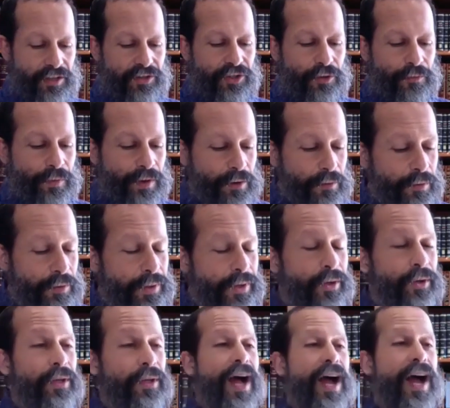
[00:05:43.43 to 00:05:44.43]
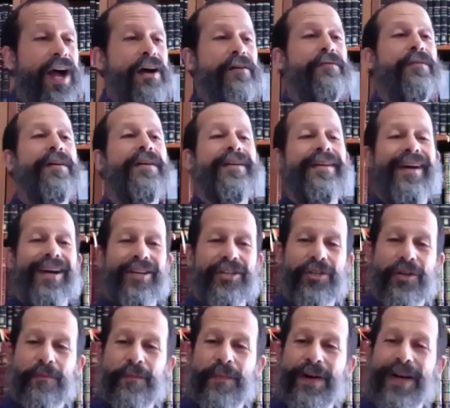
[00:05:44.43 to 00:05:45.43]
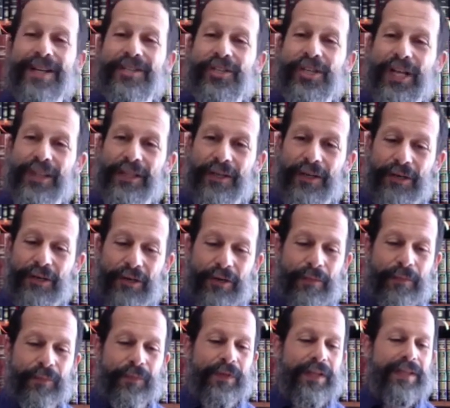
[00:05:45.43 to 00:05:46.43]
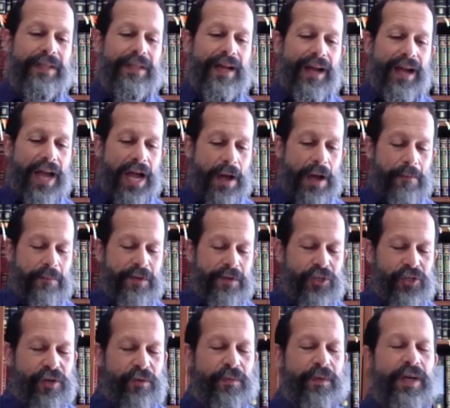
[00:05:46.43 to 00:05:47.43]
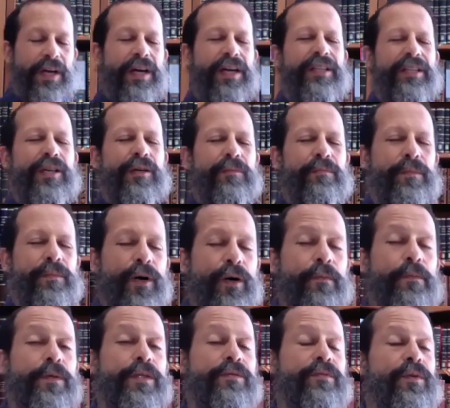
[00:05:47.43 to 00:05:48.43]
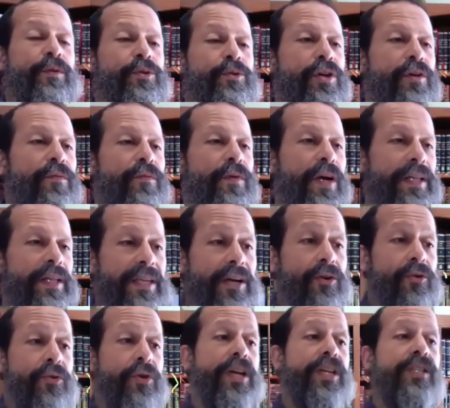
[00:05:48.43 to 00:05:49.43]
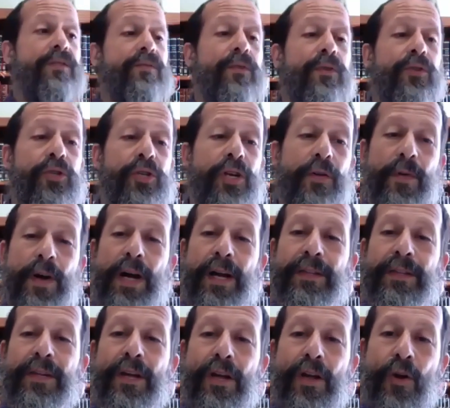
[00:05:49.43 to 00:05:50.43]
So may we all have a Shabbat Shalom, a happy Shabbat, a purposeful Shabbat, a restful Shabbat,